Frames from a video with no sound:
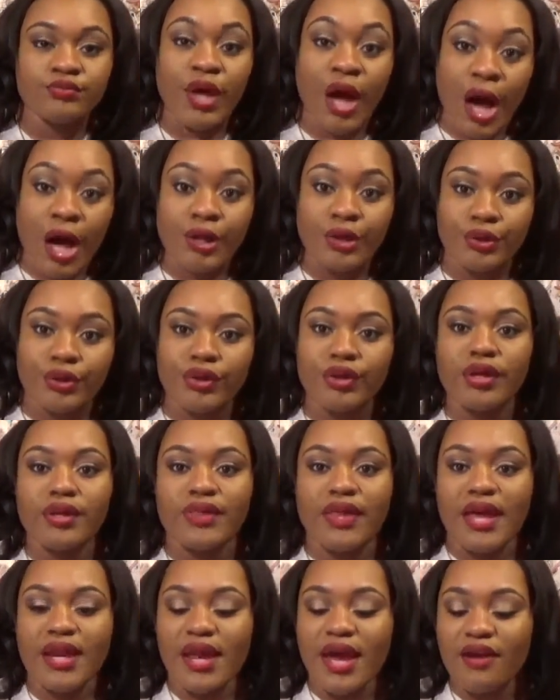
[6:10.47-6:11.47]
honored
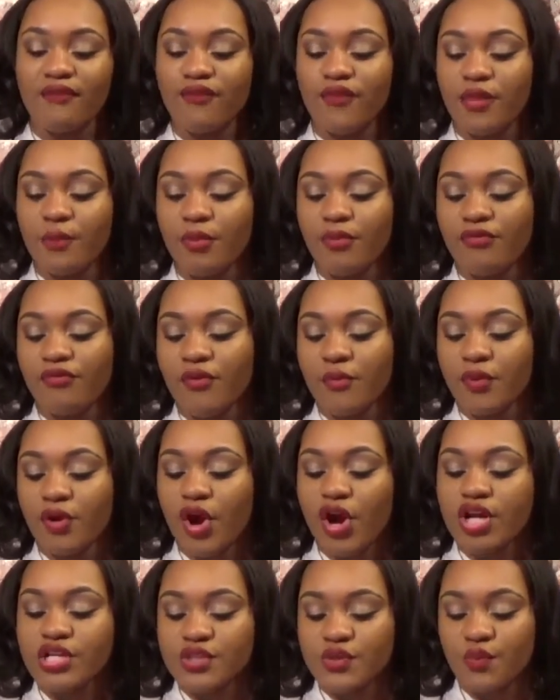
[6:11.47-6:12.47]
that night for the Performing
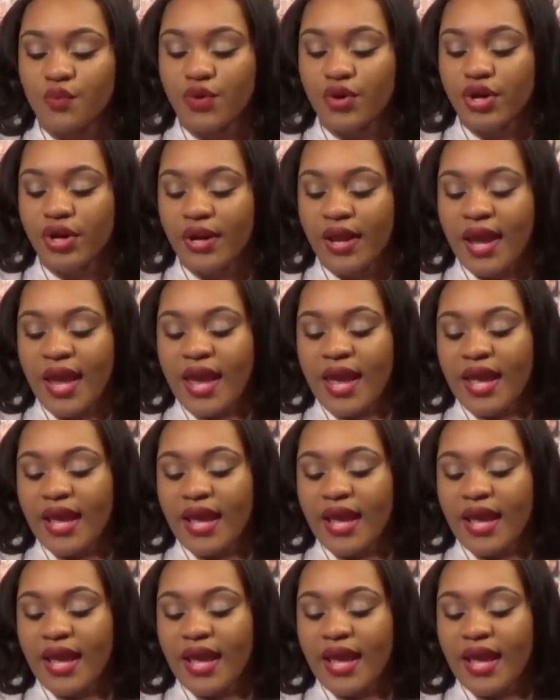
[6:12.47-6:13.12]
Arts Award.